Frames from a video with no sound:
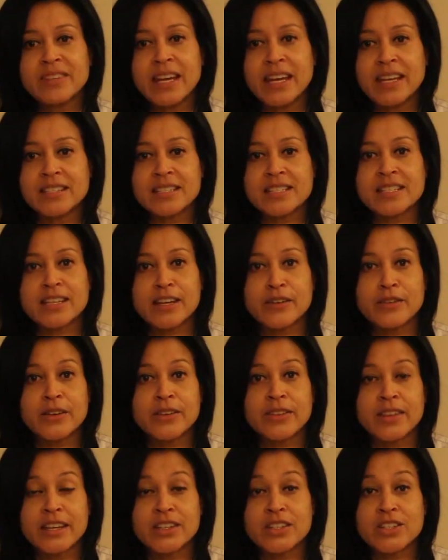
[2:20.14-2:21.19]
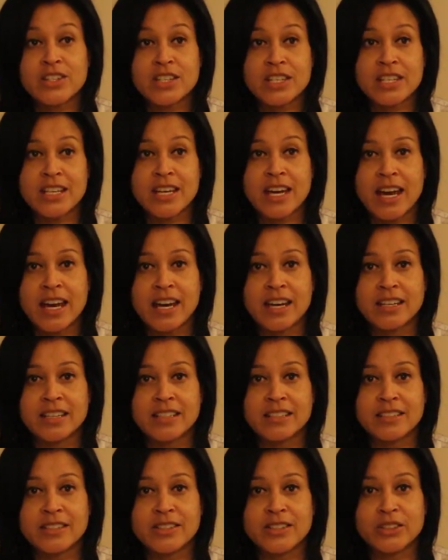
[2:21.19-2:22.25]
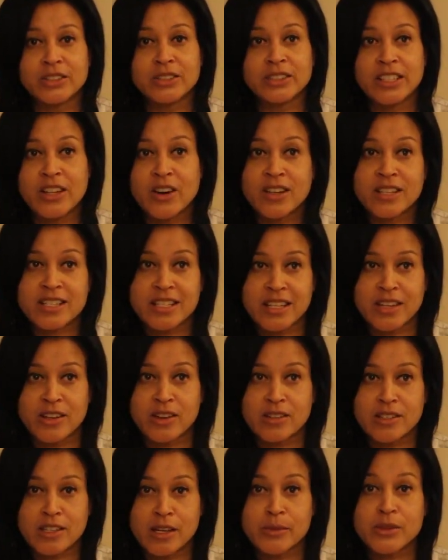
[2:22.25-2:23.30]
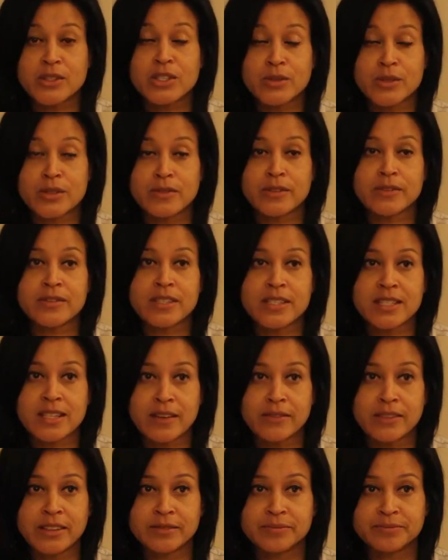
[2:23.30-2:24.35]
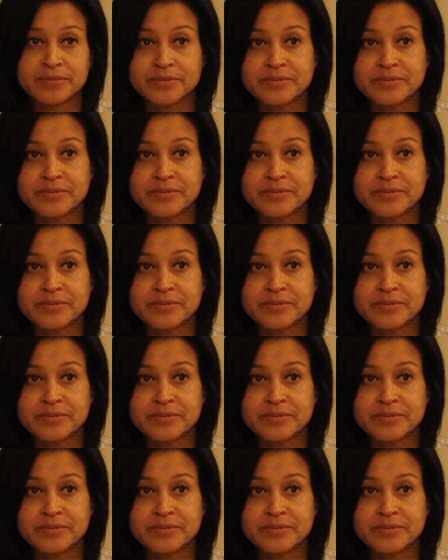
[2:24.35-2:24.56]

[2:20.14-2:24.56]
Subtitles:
and discovered that she had early onset Alzheimer's. She was 57.